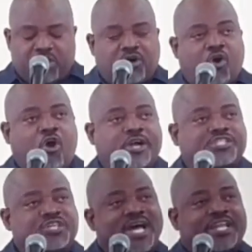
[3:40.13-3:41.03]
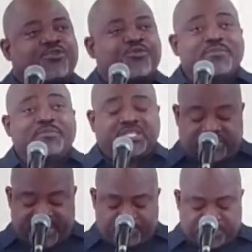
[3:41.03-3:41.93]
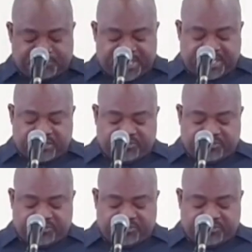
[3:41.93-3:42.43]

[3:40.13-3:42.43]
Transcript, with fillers: or to an agreement that was made.